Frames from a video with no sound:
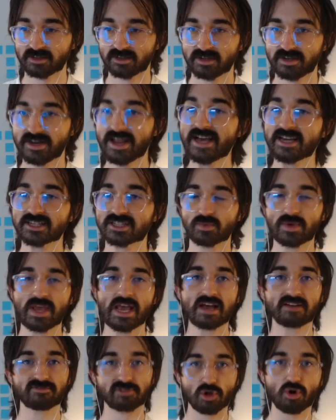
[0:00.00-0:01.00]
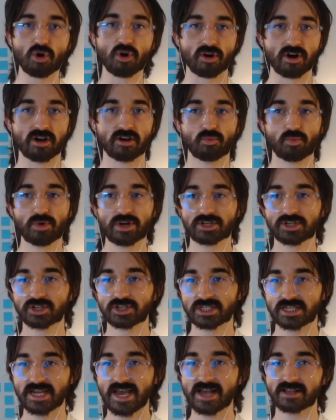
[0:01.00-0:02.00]
Next, we have LoRA, which
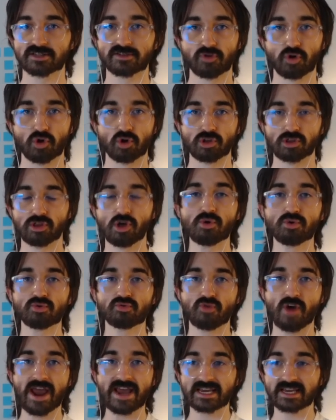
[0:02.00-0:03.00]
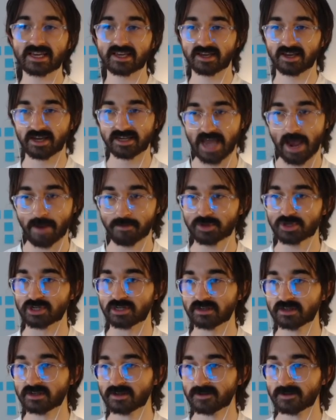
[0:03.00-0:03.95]
stands for low rank adaptation.